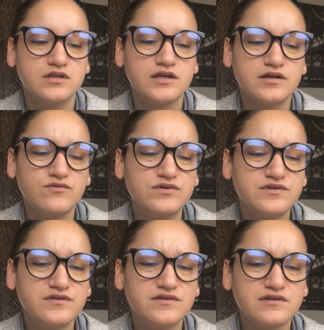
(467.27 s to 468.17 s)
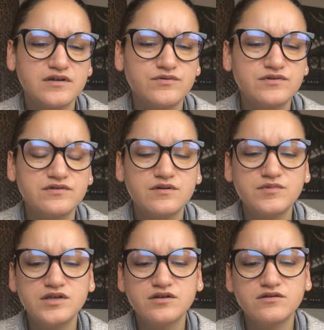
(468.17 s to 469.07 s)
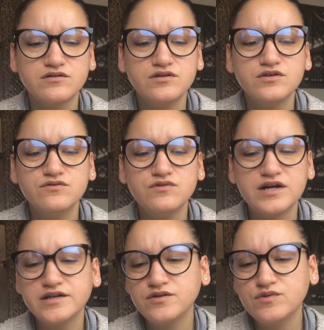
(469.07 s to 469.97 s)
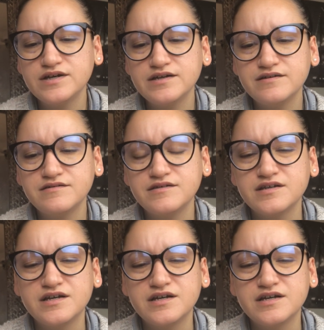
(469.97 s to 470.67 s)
It was something new anyways,